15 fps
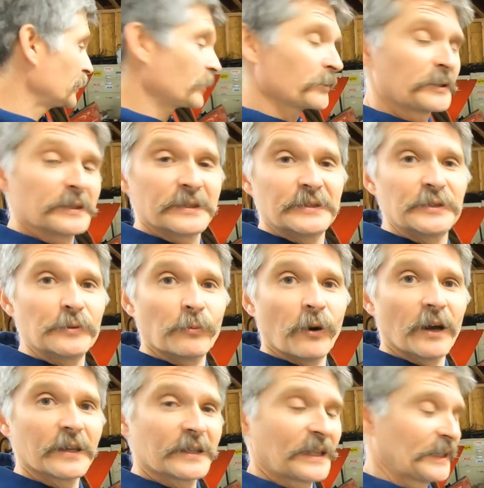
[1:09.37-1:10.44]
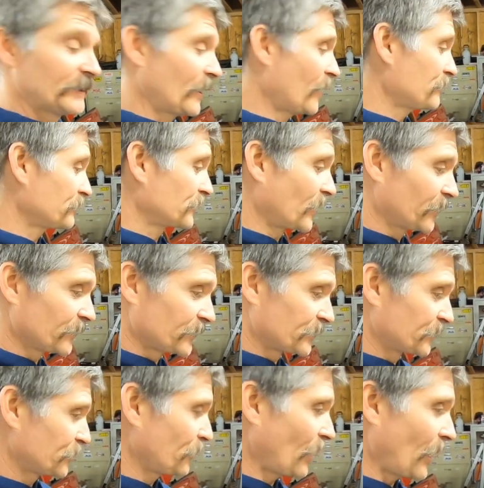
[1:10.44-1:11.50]
here that you want and I'm gonna
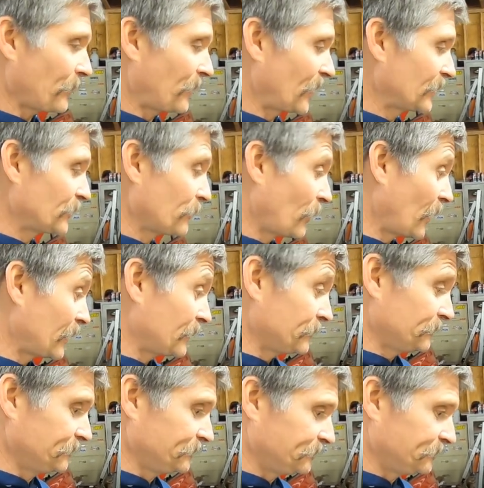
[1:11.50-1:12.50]
scrap anyway,